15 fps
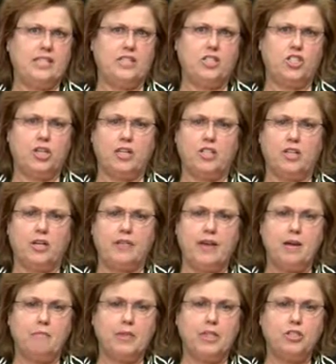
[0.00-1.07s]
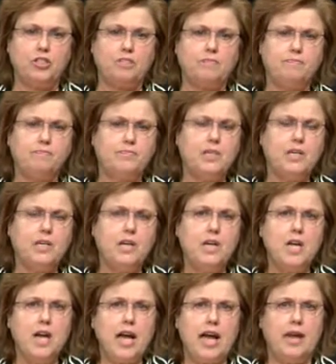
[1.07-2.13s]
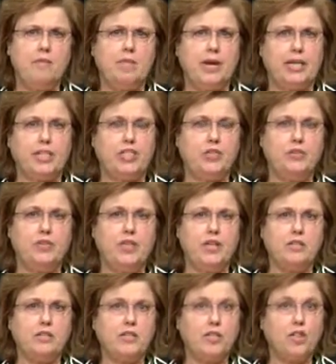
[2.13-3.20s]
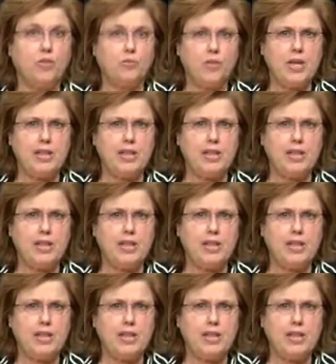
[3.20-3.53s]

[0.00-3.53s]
change all that much. And by 2003